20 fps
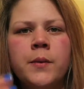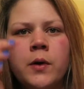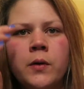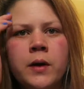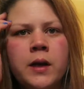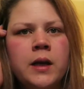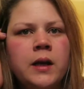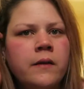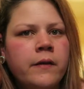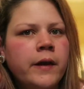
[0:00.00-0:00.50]

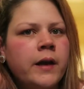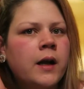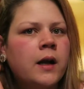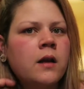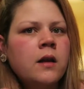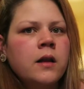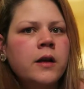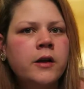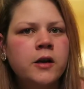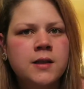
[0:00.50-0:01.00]
about getting like a
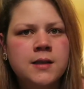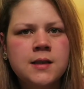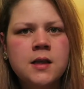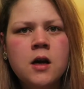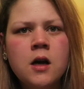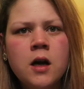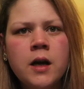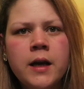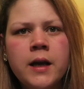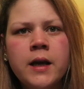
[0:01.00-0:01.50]

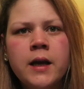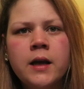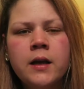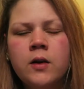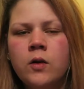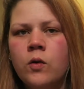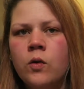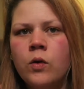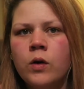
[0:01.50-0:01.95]
Clarisonic